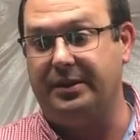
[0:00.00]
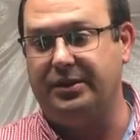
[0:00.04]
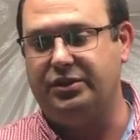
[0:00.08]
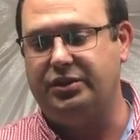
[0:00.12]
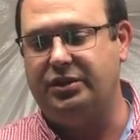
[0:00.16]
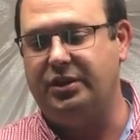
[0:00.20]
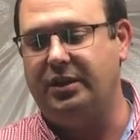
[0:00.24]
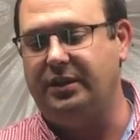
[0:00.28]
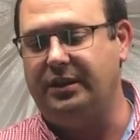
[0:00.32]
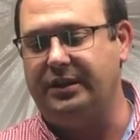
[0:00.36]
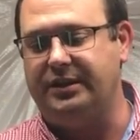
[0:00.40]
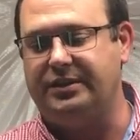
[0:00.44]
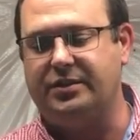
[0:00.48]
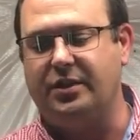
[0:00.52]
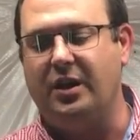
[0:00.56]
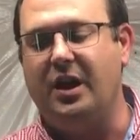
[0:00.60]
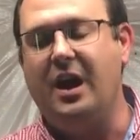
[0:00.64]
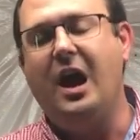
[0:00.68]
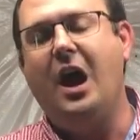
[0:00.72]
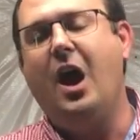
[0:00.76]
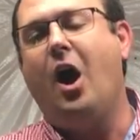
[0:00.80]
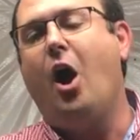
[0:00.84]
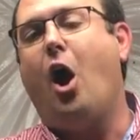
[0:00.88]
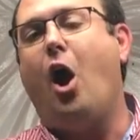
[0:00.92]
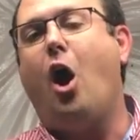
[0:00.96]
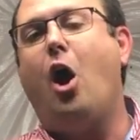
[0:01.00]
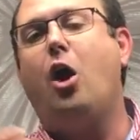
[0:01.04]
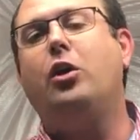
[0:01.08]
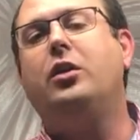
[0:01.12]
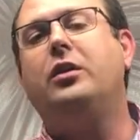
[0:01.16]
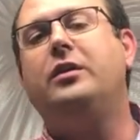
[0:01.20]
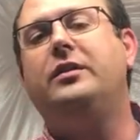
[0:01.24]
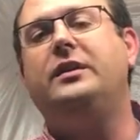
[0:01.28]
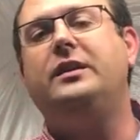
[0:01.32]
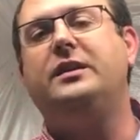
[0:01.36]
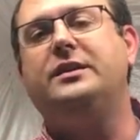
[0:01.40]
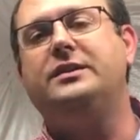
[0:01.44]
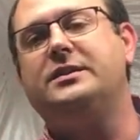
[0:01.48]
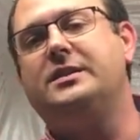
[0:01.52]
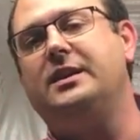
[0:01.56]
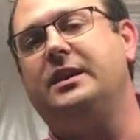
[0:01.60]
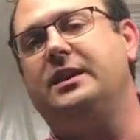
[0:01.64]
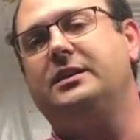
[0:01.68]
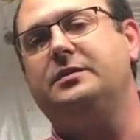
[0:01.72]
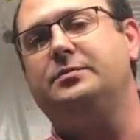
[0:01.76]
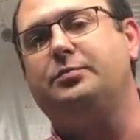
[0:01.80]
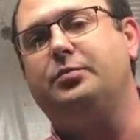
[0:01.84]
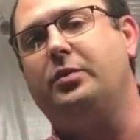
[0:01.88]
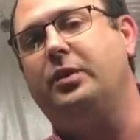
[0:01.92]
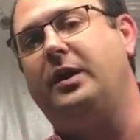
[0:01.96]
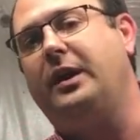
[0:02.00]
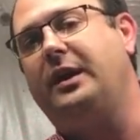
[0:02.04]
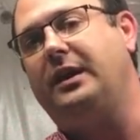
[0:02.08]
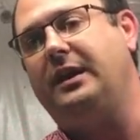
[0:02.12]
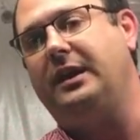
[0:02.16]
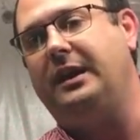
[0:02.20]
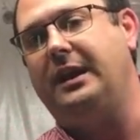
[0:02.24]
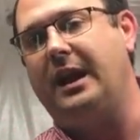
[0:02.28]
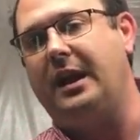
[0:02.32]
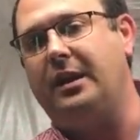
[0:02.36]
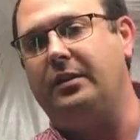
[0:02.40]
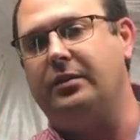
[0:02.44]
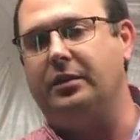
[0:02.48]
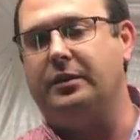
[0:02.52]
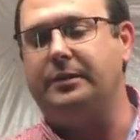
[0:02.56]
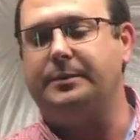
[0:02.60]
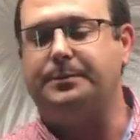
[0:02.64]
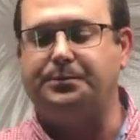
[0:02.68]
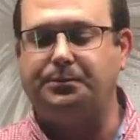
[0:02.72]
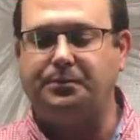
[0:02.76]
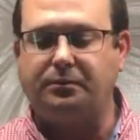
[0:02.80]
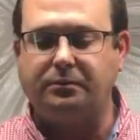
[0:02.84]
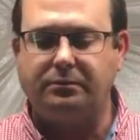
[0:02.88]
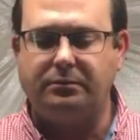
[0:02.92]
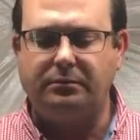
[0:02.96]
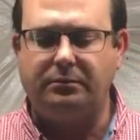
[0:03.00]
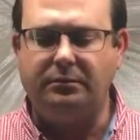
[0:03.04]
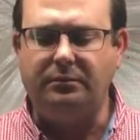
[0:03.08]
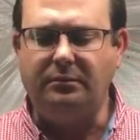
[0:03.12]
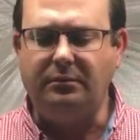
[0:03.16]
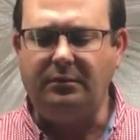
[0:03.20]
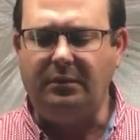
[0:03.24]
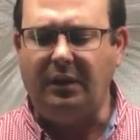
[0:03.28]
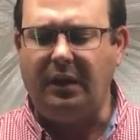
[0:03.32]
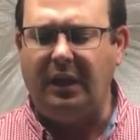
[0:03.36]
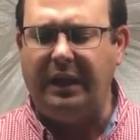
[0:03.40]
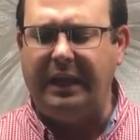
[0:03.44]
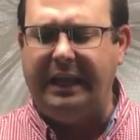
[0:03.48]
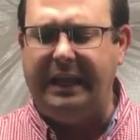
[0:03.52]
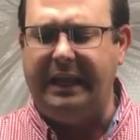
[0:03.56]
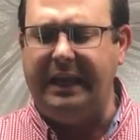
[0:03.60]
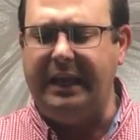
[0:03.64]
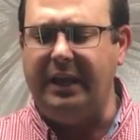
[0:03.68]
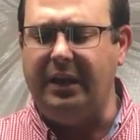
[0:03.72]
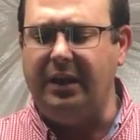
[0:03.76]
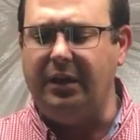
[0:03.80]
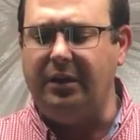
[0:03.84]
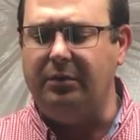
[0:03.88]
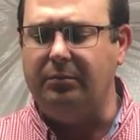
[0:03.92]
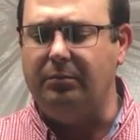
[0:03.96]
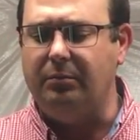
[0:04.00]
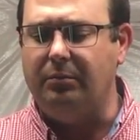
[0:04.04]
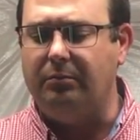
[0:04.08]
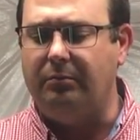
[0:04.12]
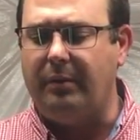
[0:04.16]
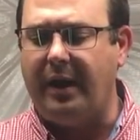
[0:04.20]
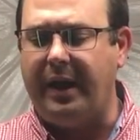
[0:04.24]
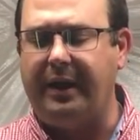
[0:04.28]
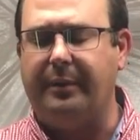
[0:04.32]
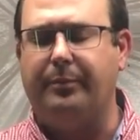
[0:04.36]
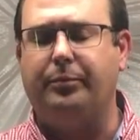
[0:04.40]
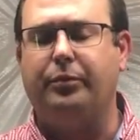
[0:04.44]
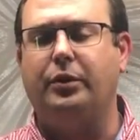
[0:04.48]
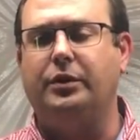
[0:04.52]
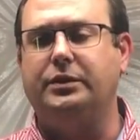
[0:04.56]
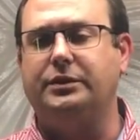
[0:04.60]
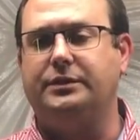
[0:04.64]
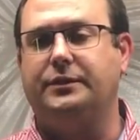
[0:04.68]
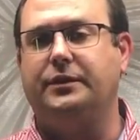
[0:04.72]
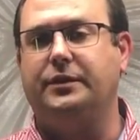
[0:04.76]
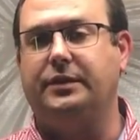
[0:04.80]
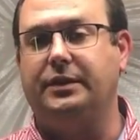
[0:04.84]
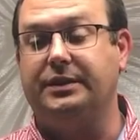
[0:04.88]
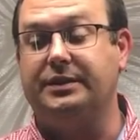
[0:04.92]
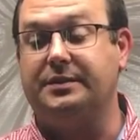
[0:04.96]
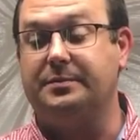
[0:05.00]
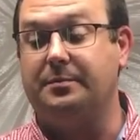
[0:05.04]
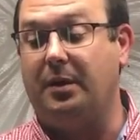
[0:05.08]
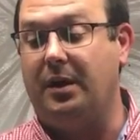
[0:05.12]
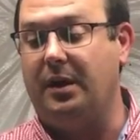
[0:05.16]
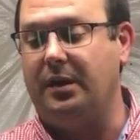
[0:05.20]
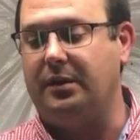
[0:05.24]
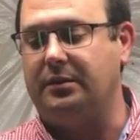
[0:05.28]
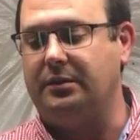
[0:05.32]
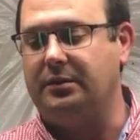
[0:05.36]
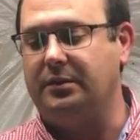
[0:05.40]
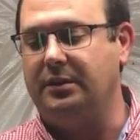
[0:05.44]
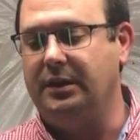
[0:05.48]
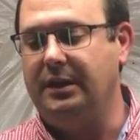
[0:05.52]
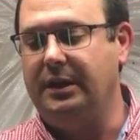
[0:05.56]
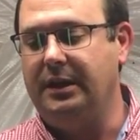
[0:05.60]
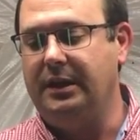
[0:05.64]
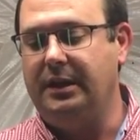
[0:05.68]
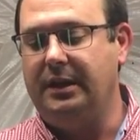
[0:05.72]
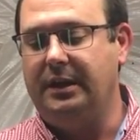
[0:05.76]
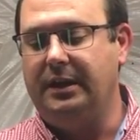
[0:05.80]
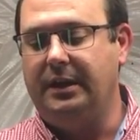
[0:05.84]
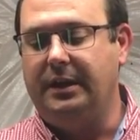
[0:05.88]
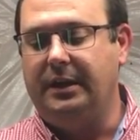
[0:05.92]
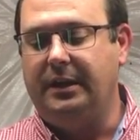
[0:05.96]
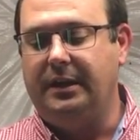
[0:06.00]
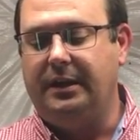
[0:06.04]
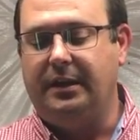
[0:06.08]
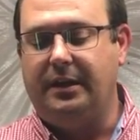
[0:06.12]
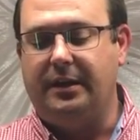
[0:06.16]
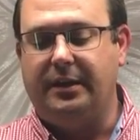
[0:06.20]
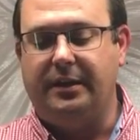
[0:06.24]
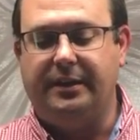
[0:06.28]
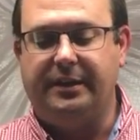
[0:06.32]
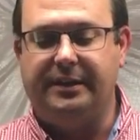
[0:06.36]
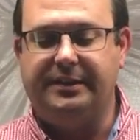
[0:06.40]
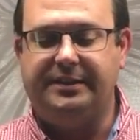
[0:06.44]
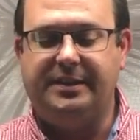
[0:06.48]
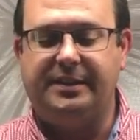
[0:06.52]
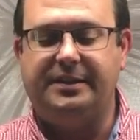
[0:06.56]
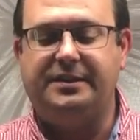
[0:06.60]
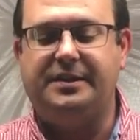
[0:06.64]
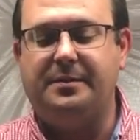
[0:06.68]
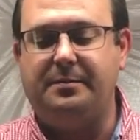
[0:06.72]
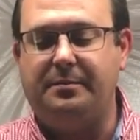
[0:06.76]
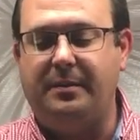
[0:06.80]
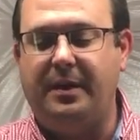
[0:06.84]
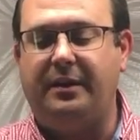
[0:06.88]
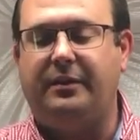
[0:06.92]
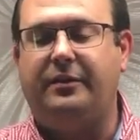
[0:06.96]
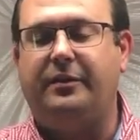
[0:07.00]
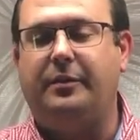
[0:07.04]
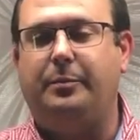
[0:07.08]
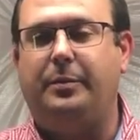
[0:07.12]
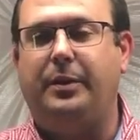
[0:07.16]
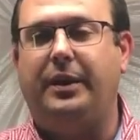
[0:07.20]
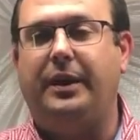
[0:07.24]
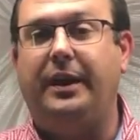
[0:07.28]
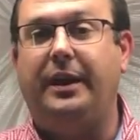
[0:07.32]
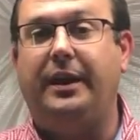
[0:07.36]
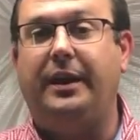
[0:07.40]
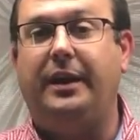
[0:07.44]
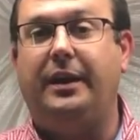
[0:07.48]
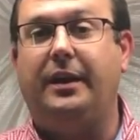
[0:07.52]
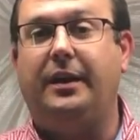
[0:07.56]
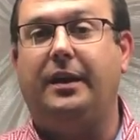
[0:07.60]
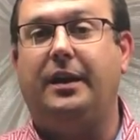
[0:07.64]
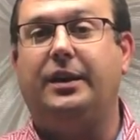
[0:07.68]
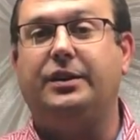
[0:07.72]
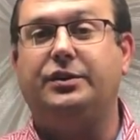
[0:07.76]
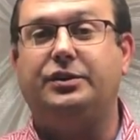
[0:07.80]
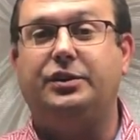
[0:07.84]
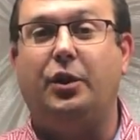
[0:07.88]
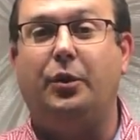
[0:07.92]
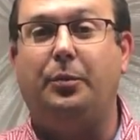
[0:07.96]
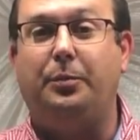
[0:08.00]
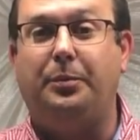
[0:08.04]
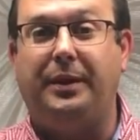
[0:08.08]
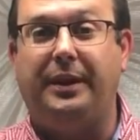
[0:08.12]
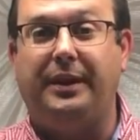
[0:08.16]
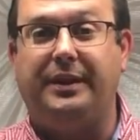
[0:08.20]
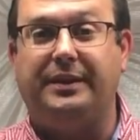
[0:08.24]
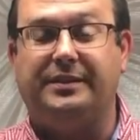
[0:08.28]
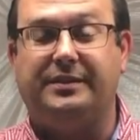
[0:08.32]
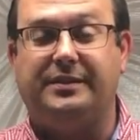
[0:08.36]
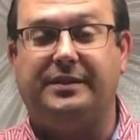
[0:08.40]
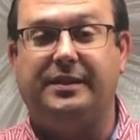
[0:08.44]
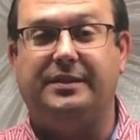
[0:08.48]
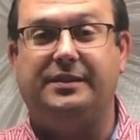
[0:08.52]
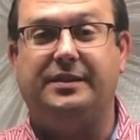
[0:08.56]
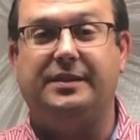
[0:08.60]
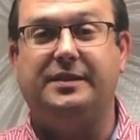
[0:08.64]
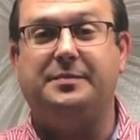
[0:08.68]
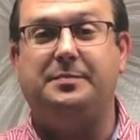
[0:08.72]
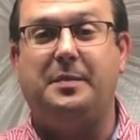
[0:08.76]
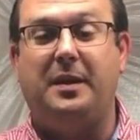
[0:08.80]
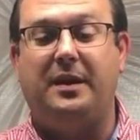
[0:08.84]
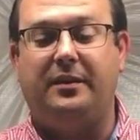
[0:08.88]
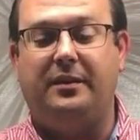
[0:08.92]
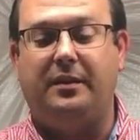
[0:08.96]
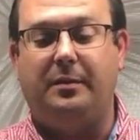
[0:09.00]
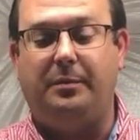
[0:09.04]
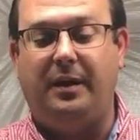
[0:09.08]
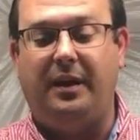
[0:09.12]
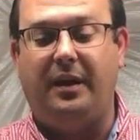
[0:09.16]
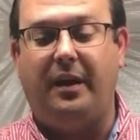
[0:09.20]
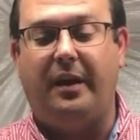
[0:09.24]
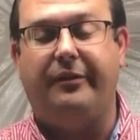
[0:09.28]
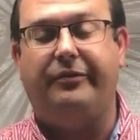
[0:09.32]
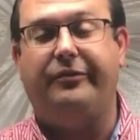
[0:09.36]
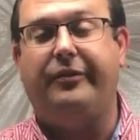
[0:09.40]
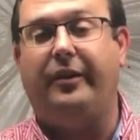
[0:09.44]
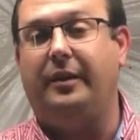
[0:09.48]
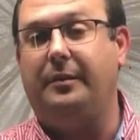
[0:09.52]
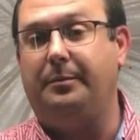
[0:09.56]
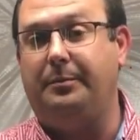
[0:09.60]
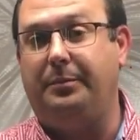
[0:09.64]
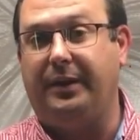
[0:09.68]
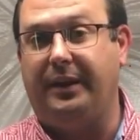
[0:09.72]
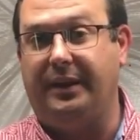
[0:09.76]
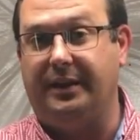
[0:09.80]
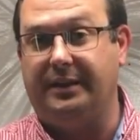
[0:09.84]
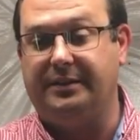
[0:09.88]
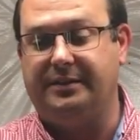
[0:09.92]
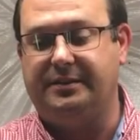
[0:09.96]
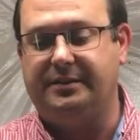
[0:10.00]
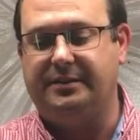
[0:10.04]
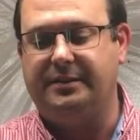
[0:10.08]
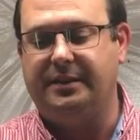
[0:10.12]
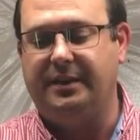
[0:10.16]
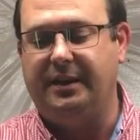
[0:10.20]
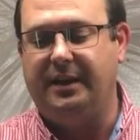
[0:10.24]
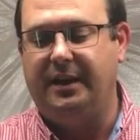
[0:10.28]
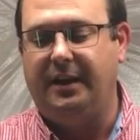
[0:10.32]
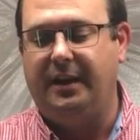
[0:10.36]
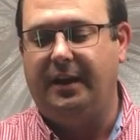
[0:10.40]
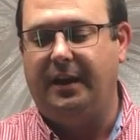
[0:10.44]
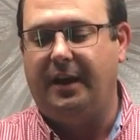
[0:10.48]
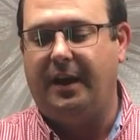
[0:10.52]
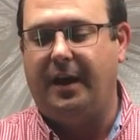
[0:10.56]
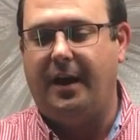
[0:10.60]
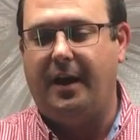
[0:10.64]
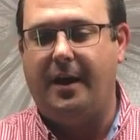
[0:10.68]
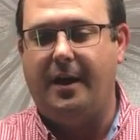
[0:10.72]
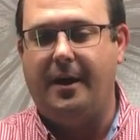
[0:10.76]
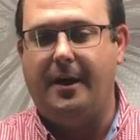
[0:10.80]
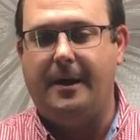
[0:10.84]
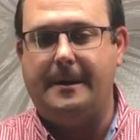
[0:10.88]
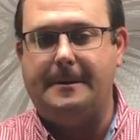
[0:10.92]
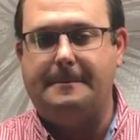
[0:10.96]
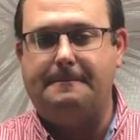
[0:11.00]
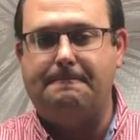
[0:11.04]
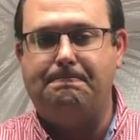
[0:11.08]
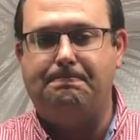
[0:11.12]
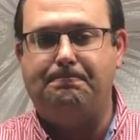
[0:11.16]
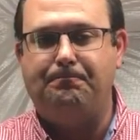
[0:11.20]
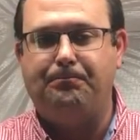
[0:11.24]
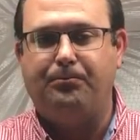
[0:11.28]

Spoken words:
chilly. So all of these things play together in my approach for this model. This isn't meant to be a showpiece. This is meant to be a fun piece. And